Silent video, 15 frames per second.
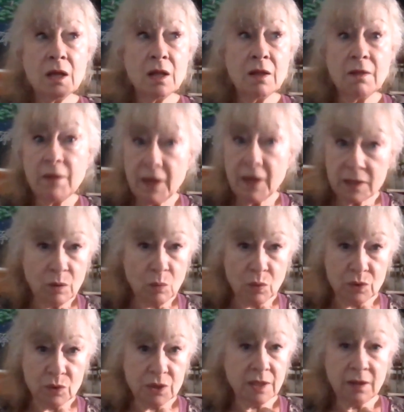they don't
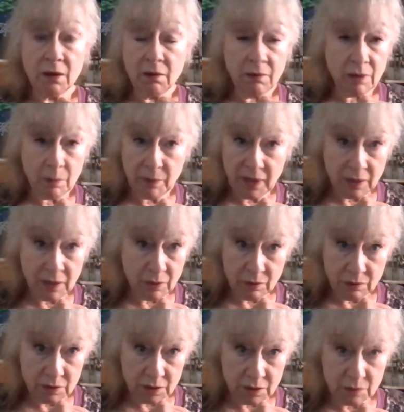want it, the higher power
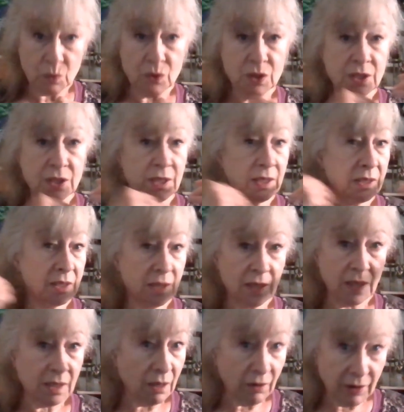doesn't want it,
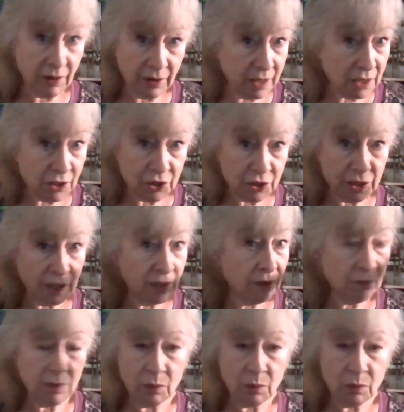their higher energy,